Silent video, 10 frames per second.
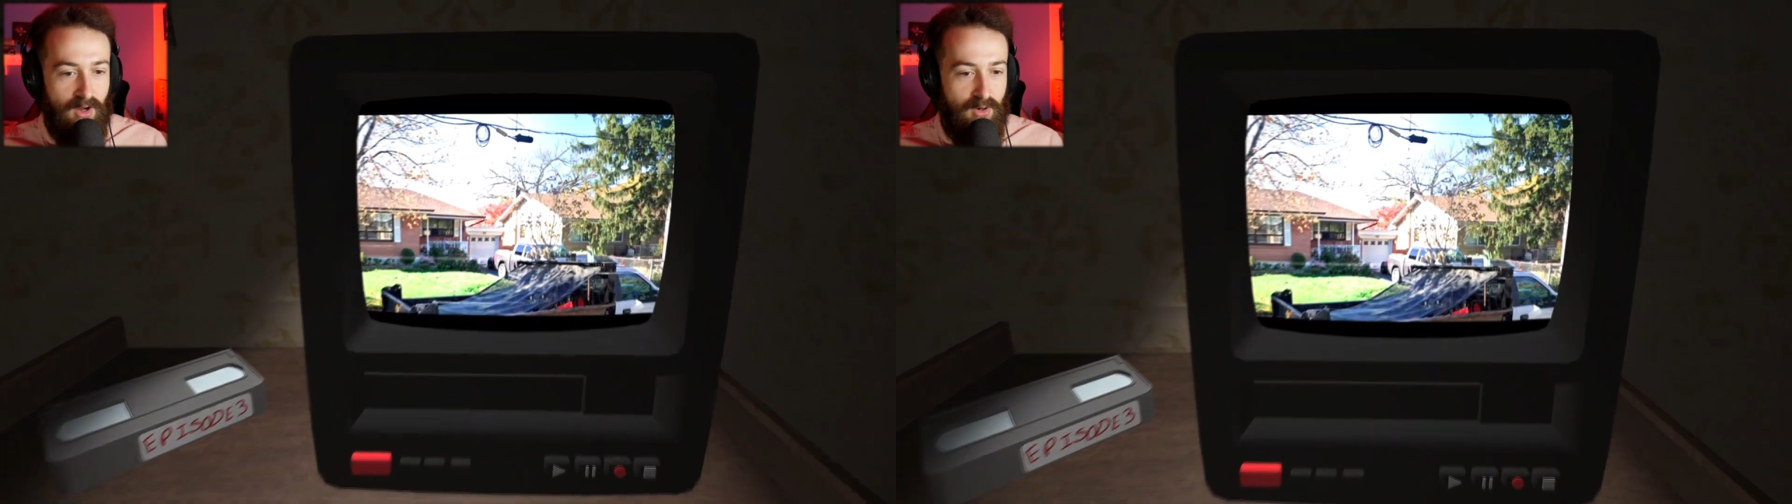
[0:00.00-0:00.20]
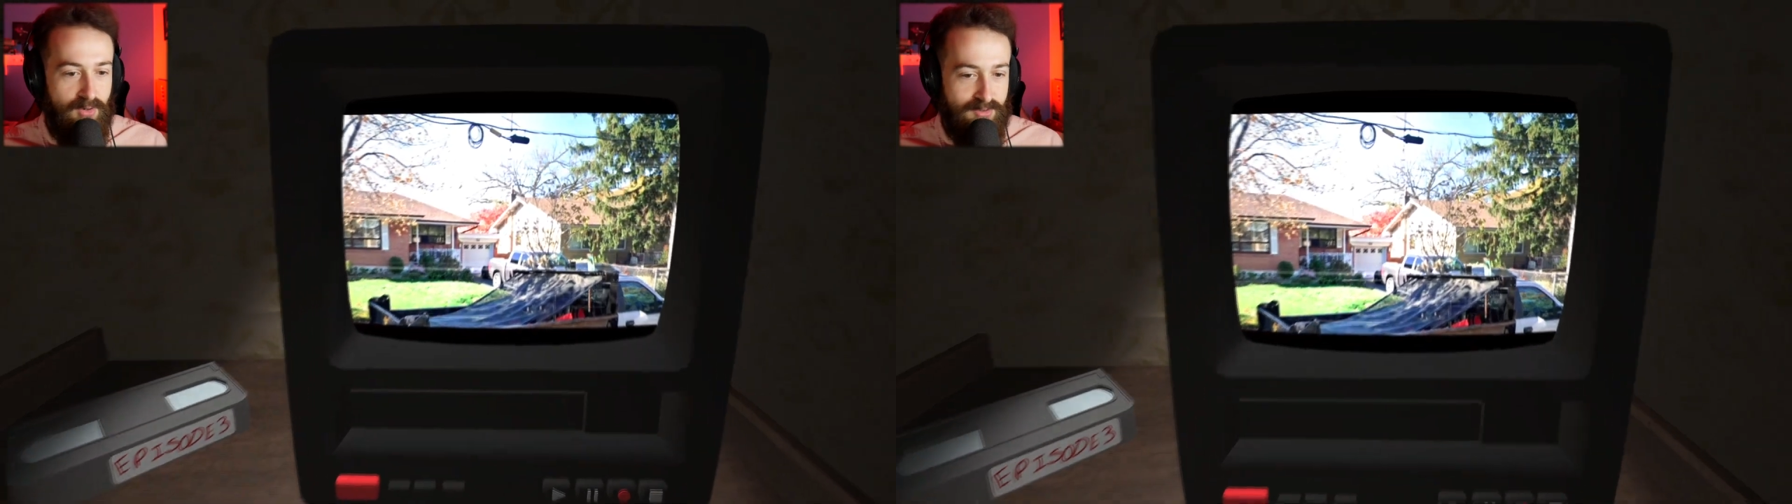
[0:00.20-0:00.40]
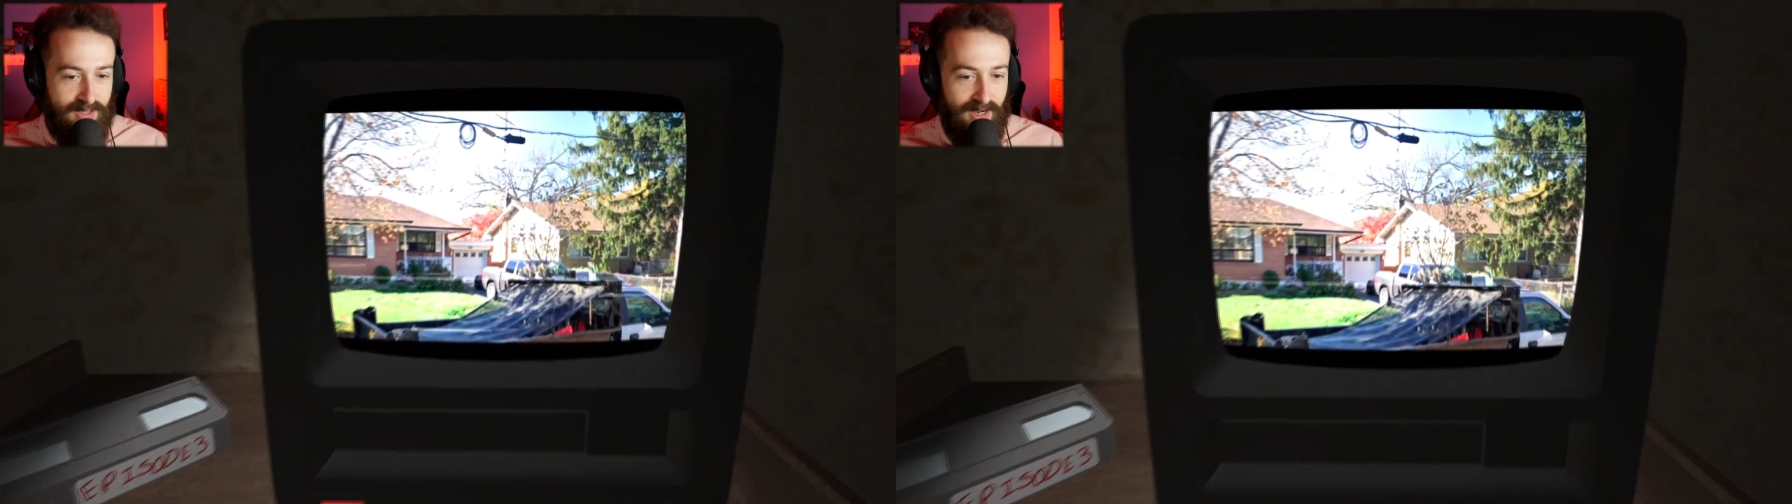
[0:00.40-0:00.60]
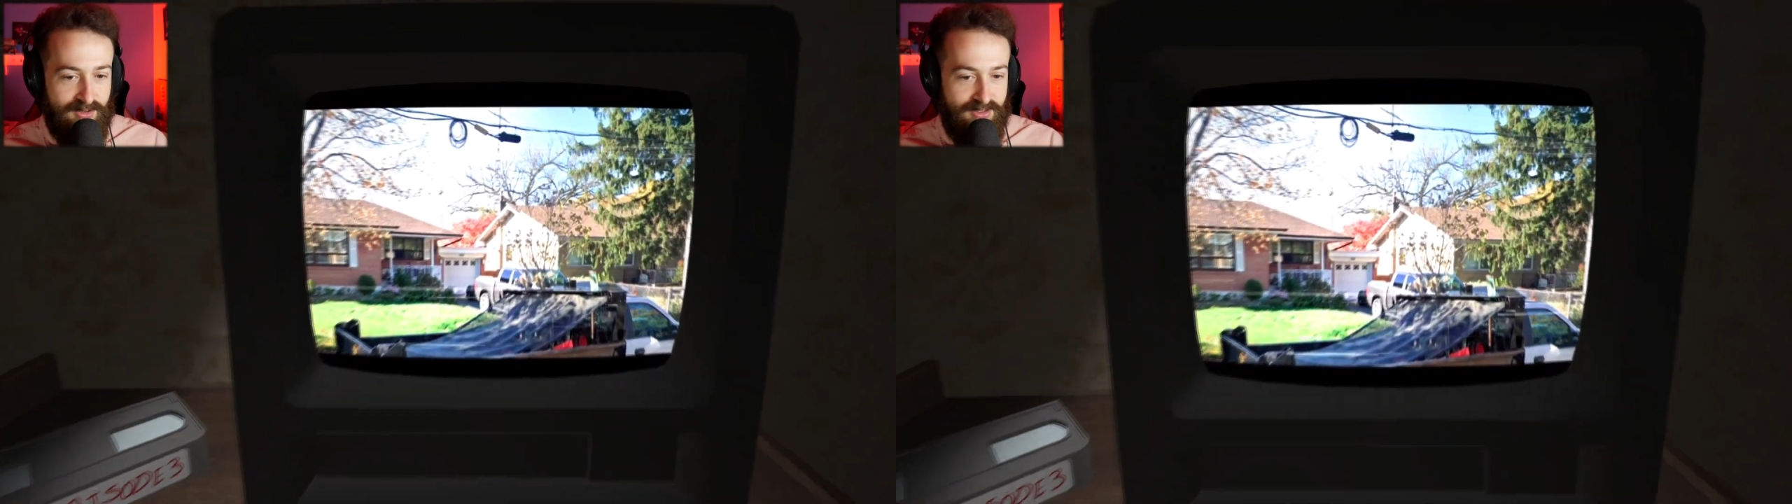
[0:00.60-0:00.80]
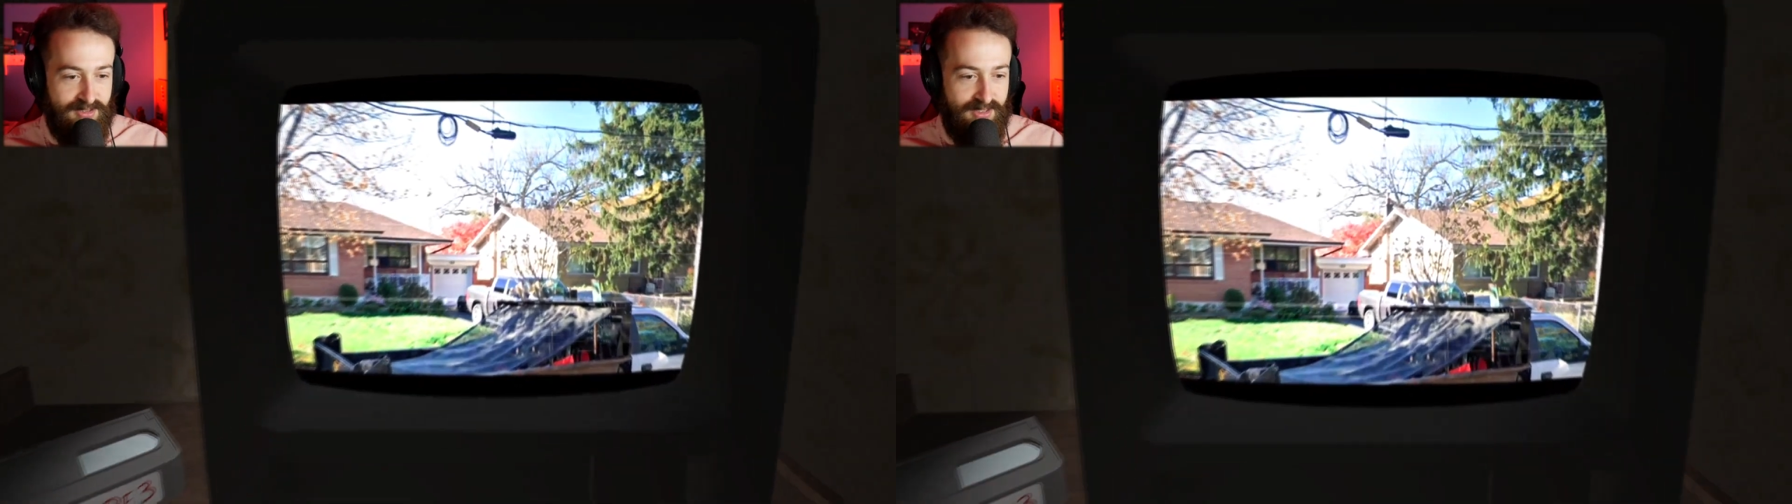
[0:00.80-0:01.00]
Whose
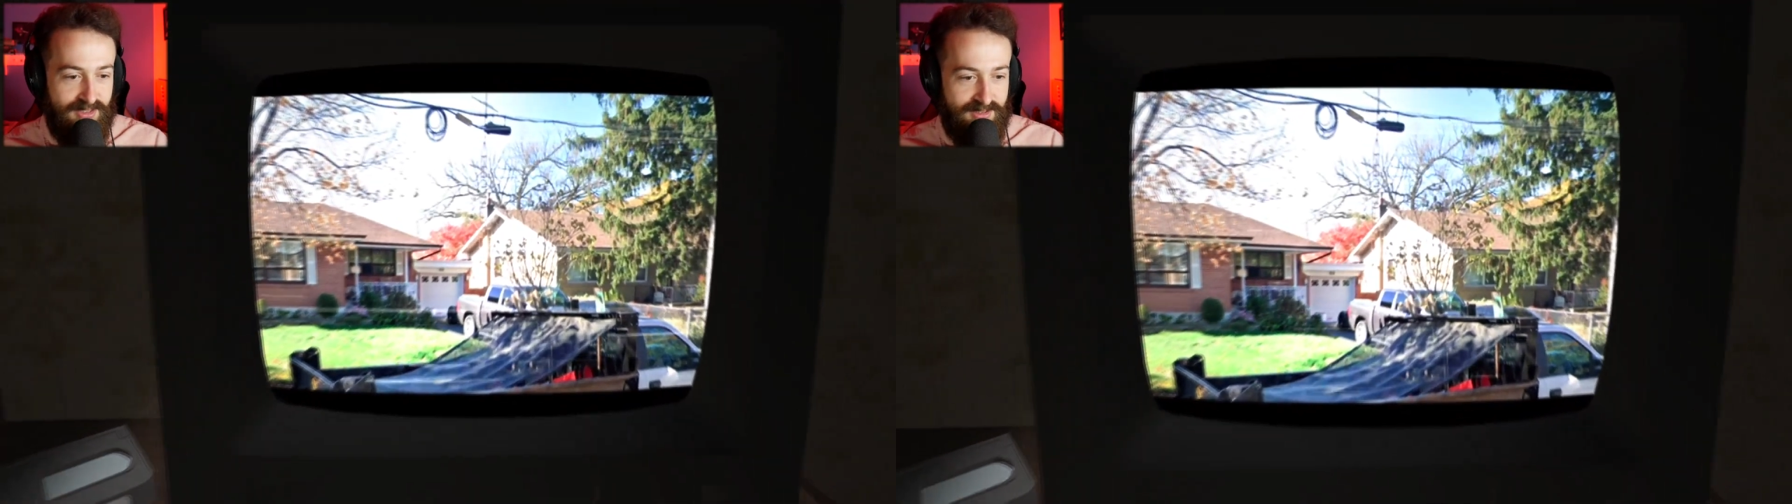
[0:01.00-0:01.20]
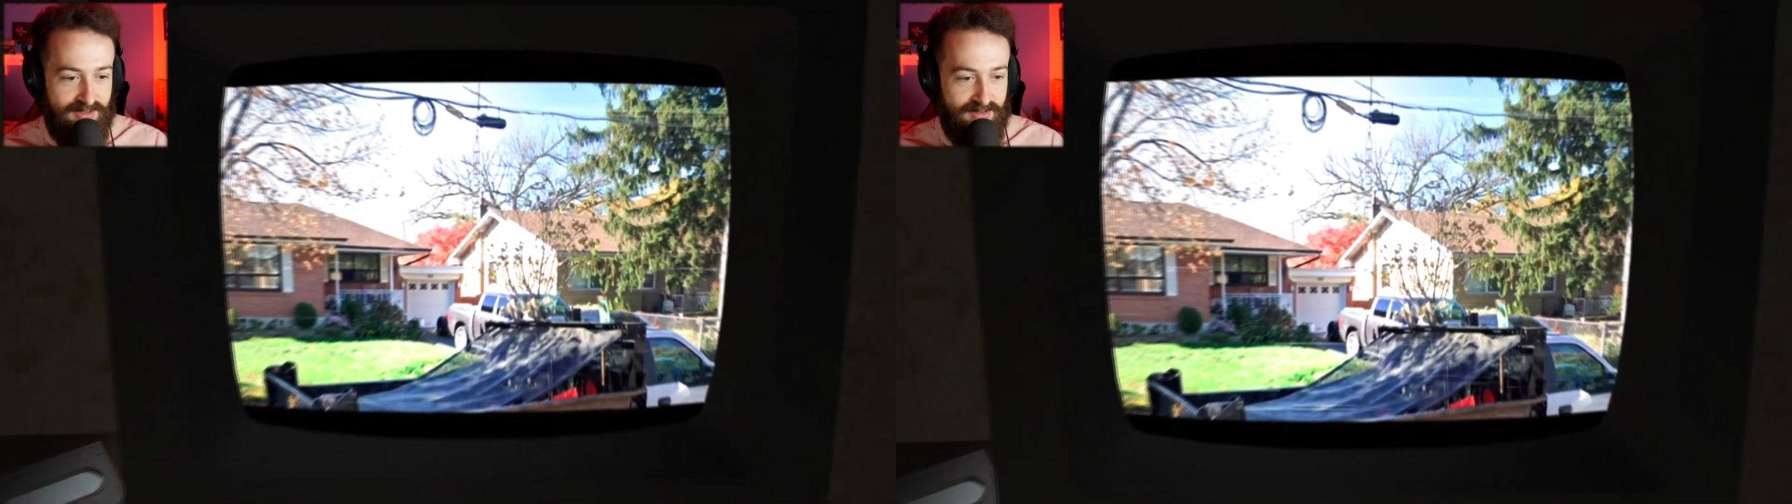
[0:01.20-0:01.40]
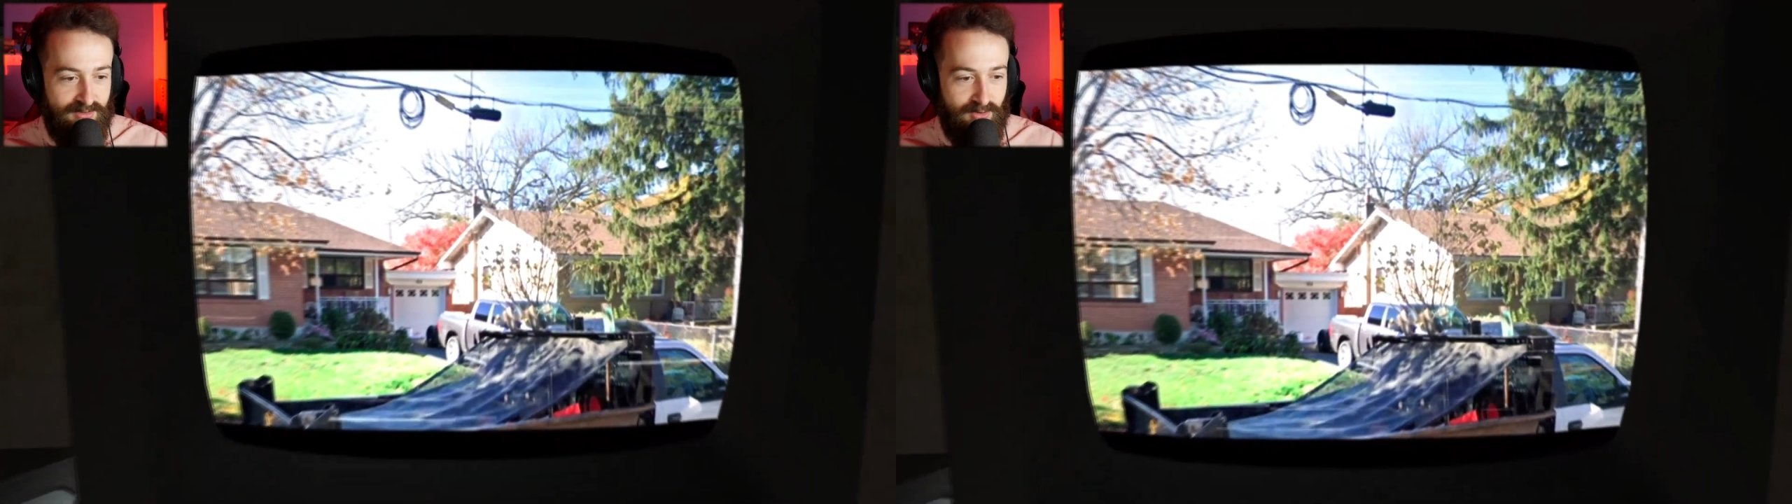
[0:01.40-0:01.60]
house is this?